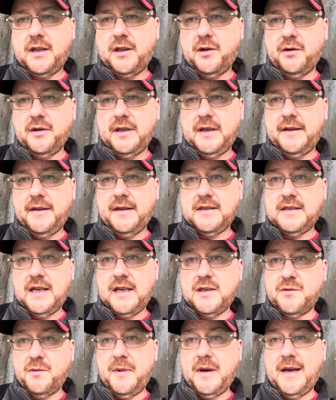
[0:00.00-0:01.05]
Clearly, the
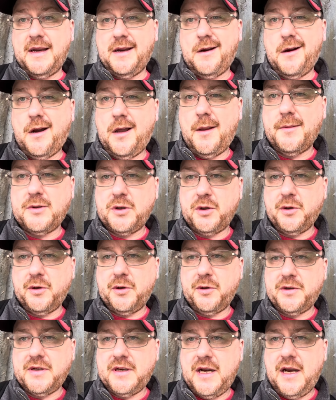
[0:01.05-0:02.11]
Sens were making calls
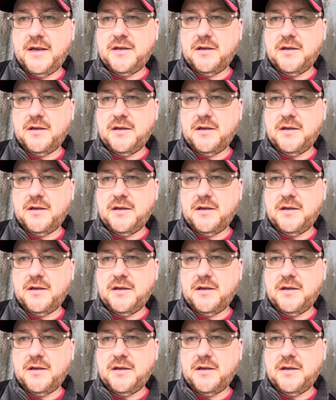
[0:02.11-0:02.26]
earlier today,